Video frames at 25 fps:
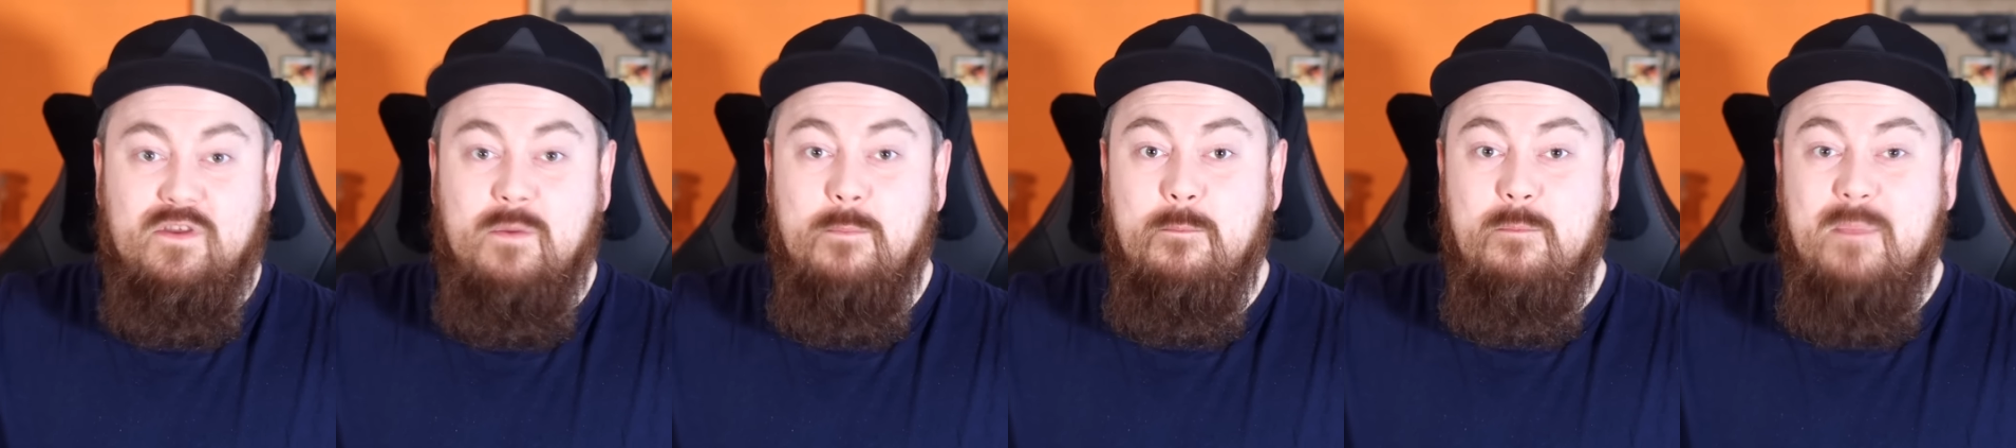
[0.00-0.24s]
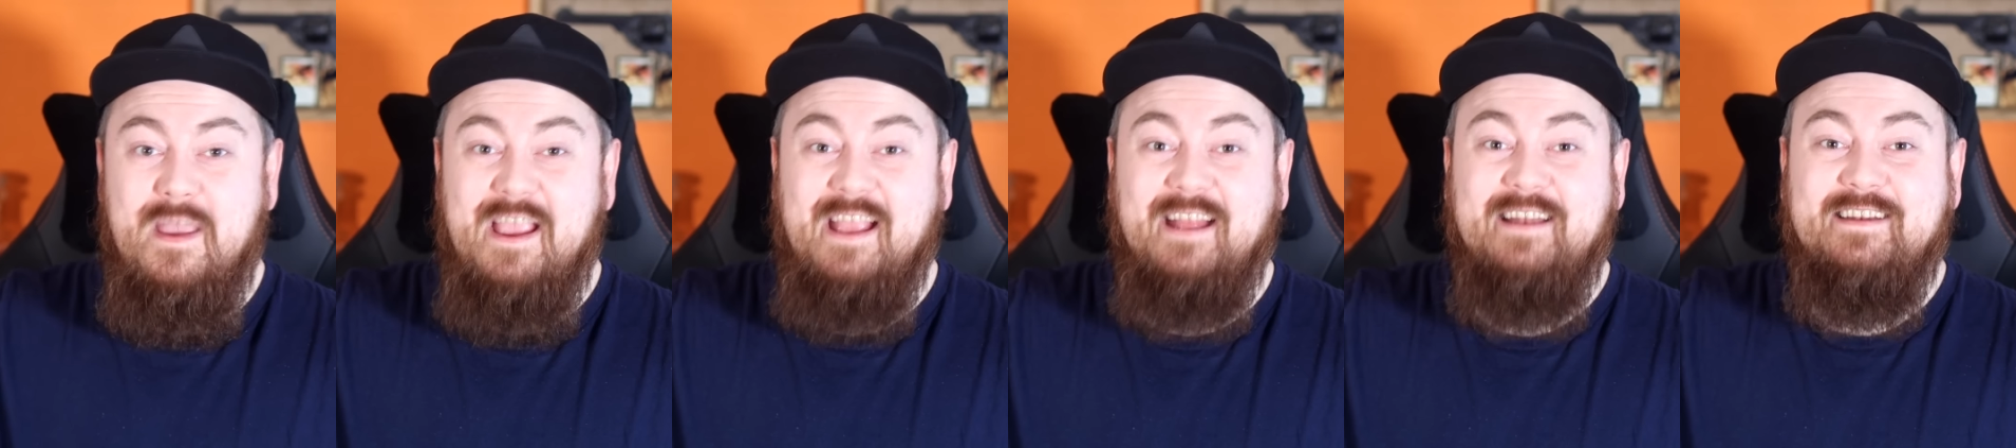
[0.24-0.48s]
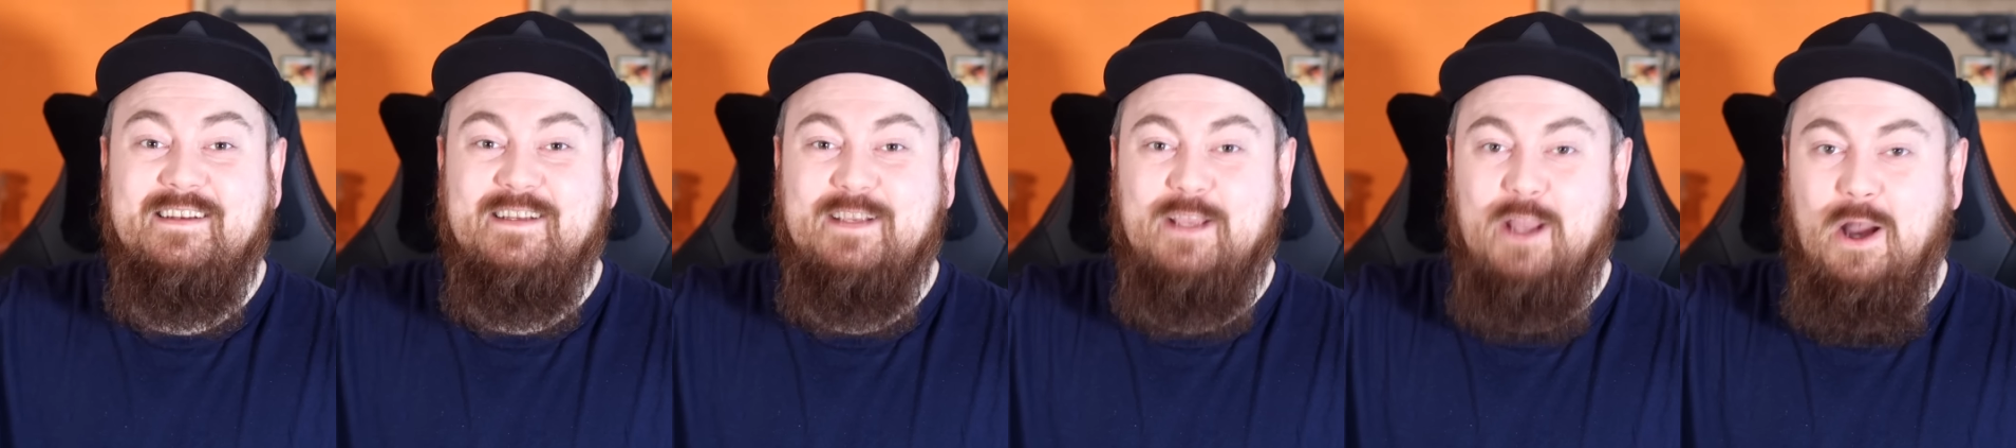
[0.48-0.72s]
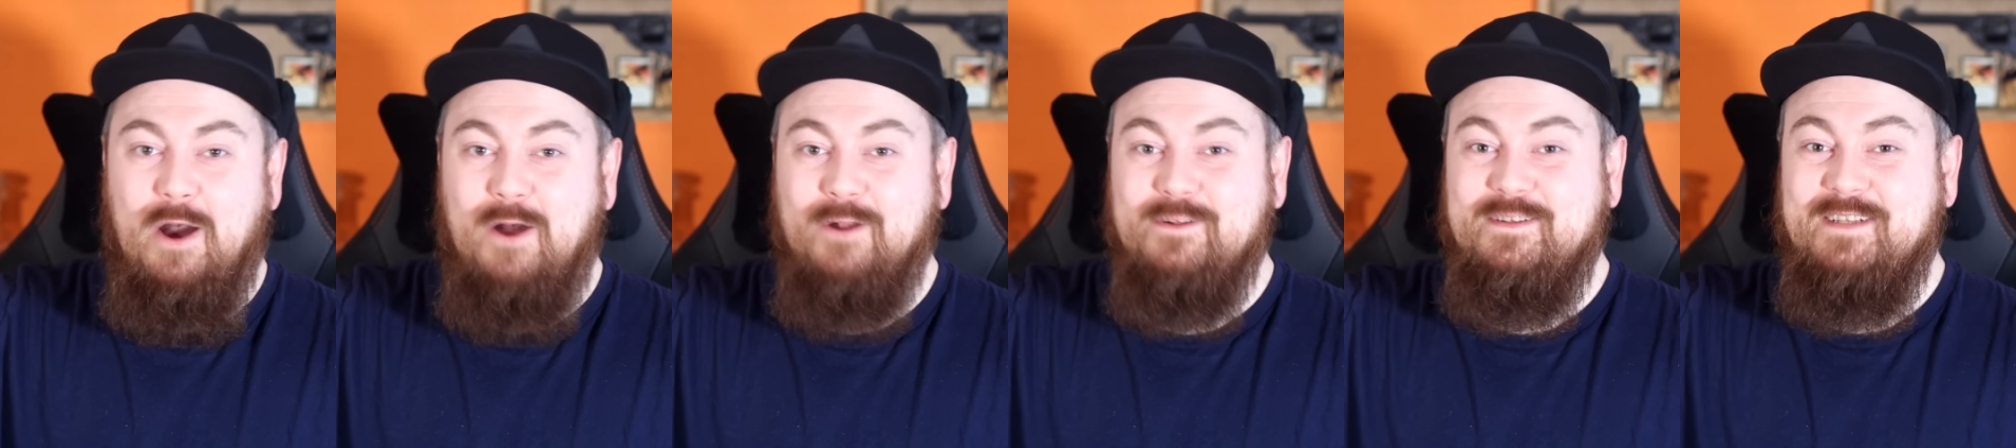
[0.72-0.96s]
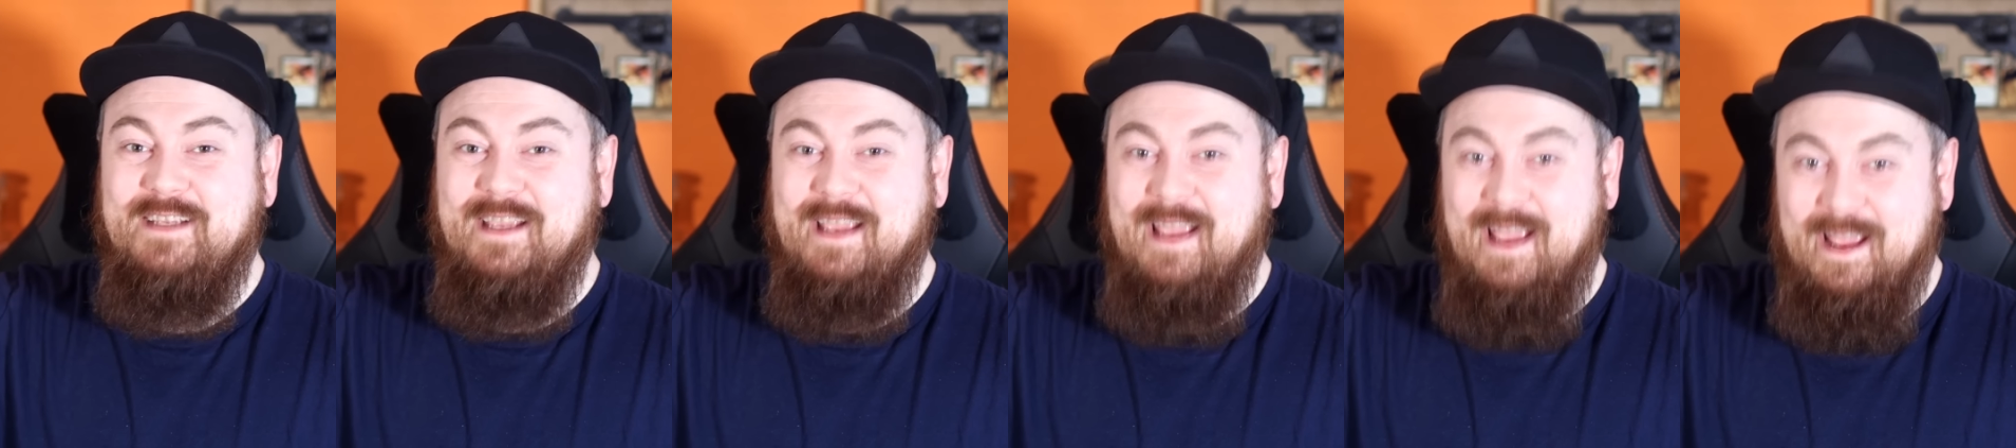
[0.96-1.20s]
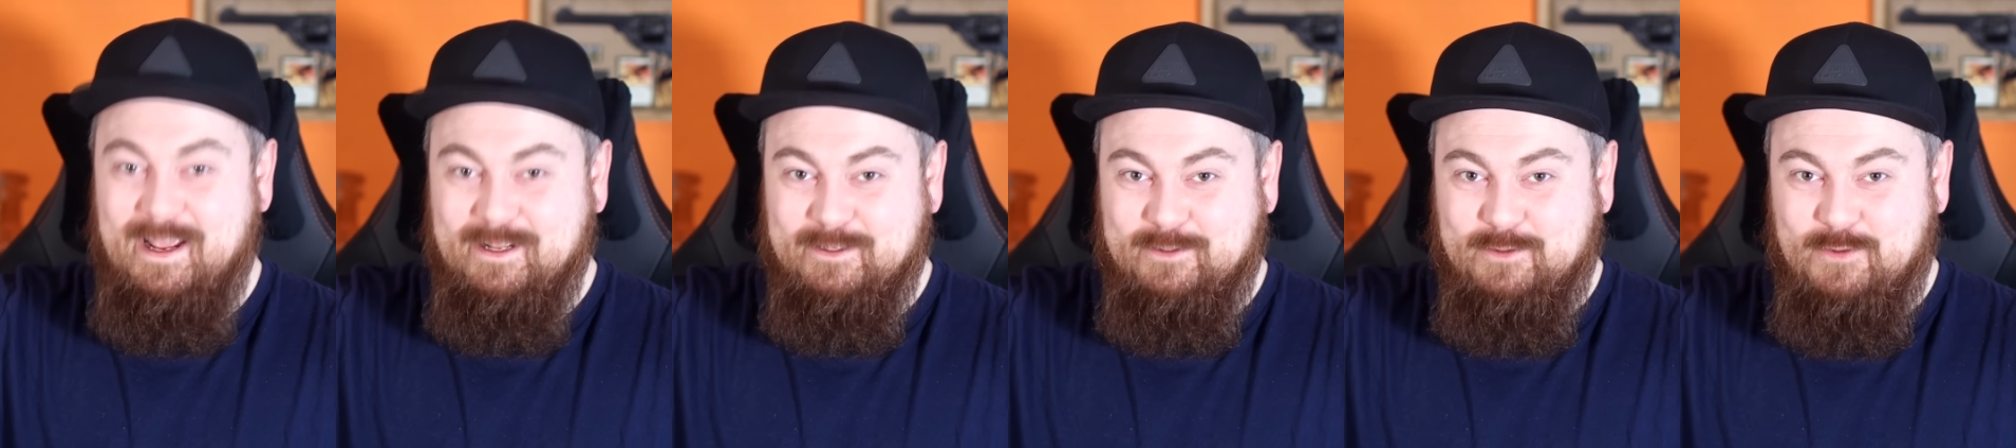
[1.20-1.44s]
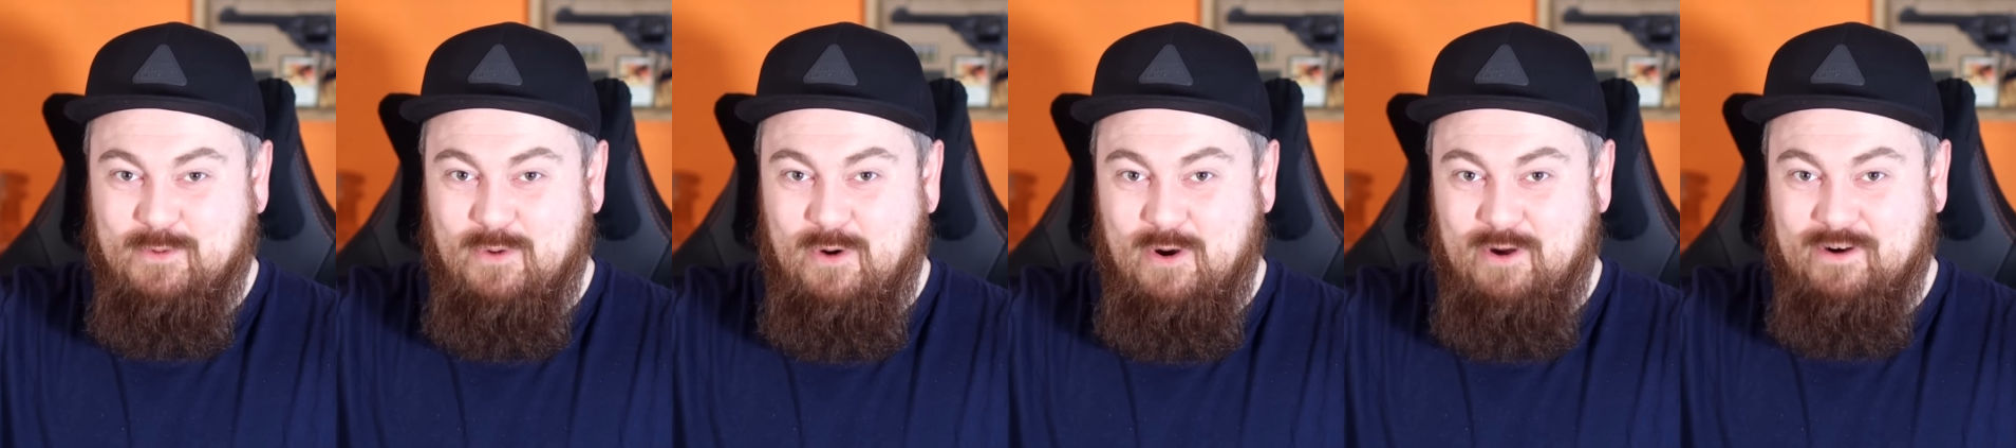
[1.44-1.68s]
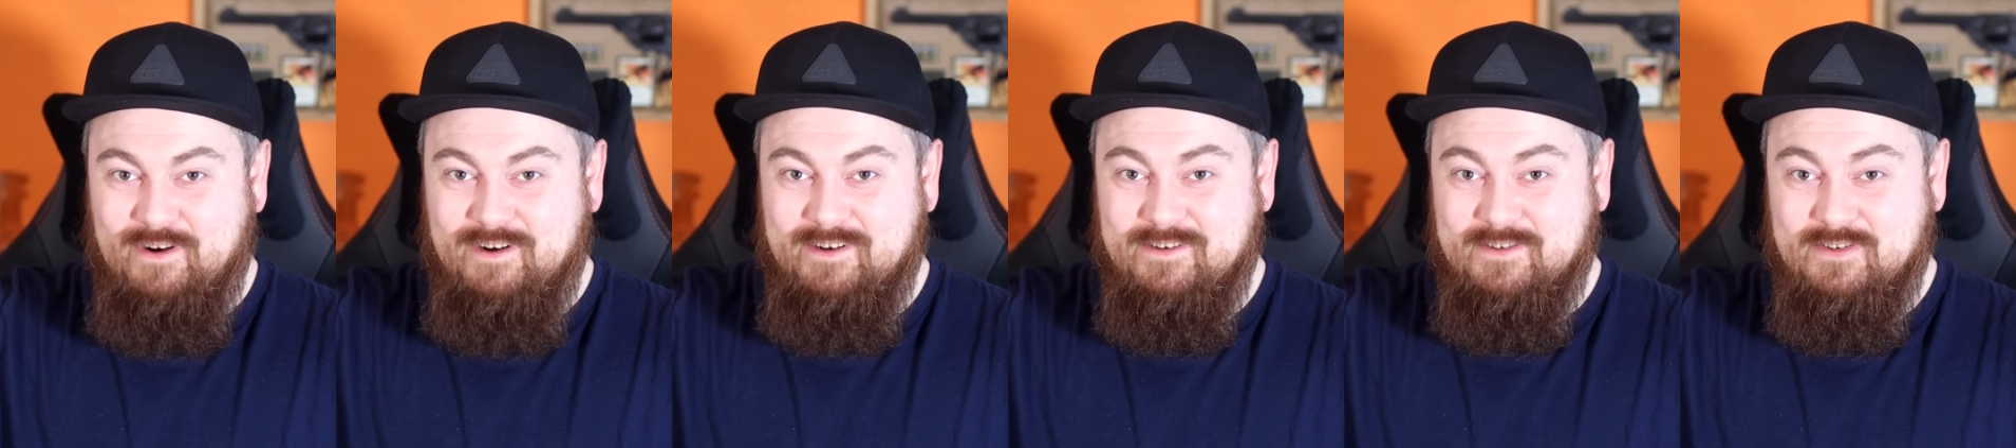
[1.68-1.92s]
the main Garda
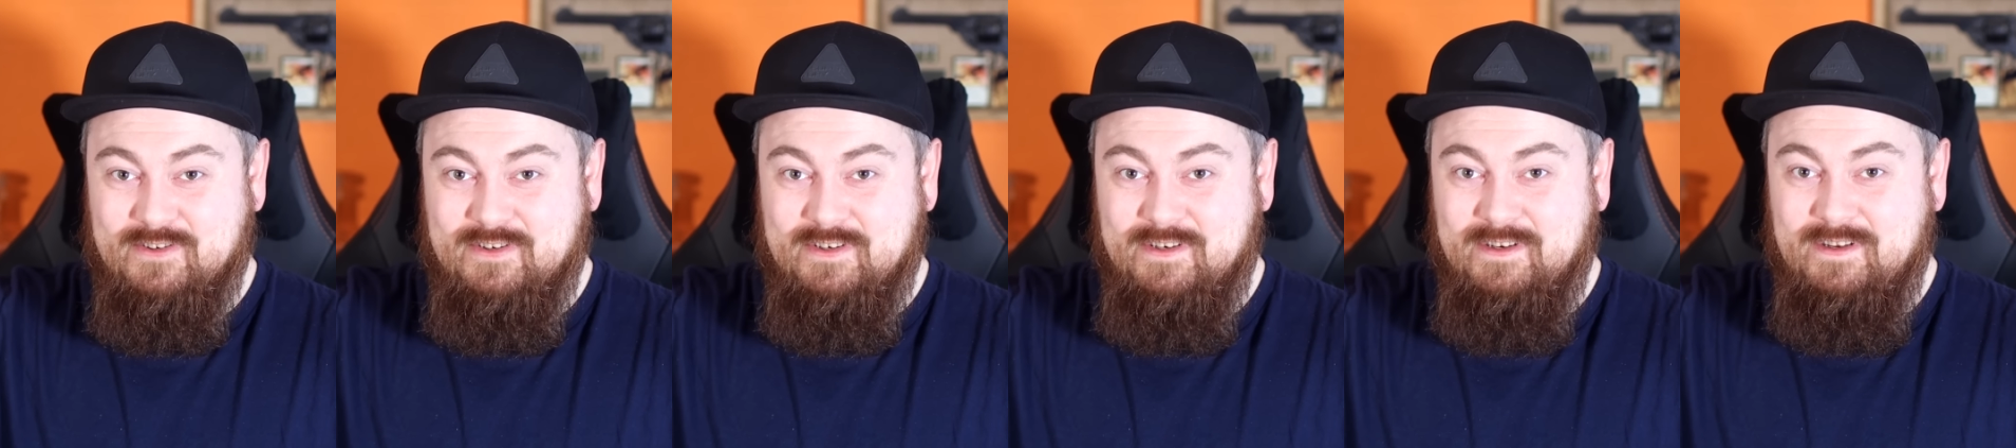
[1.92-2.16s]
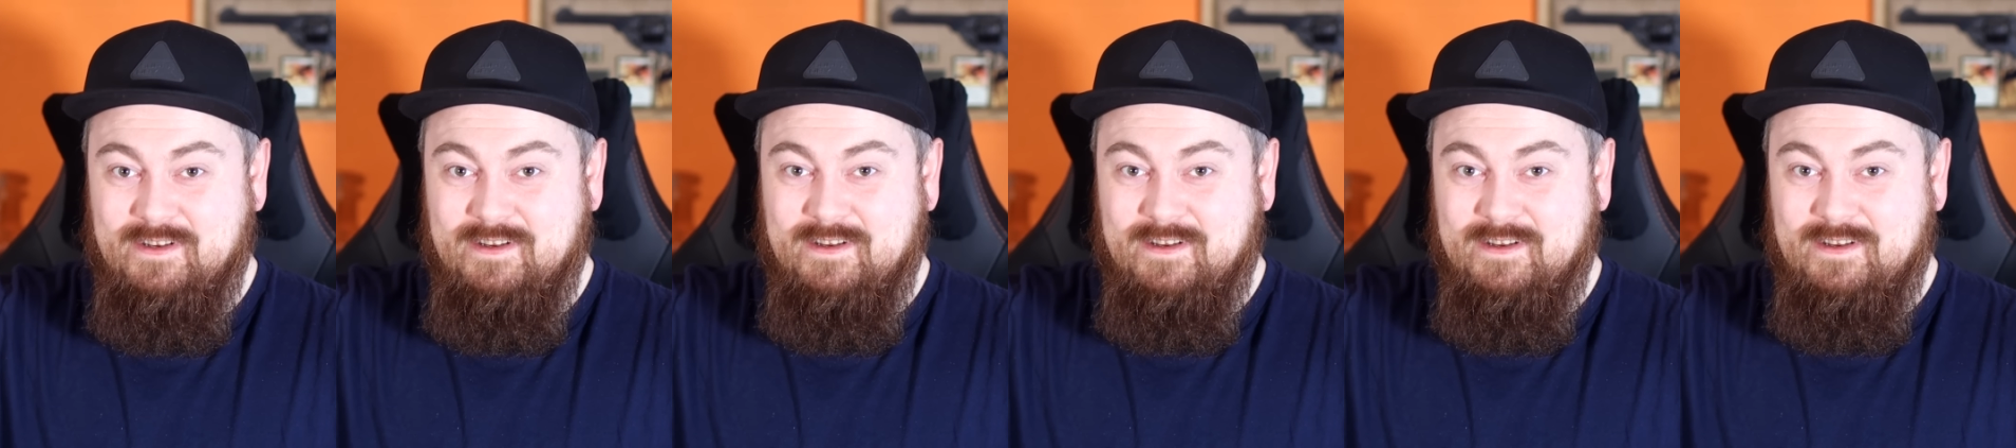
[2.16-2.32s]
headquarters,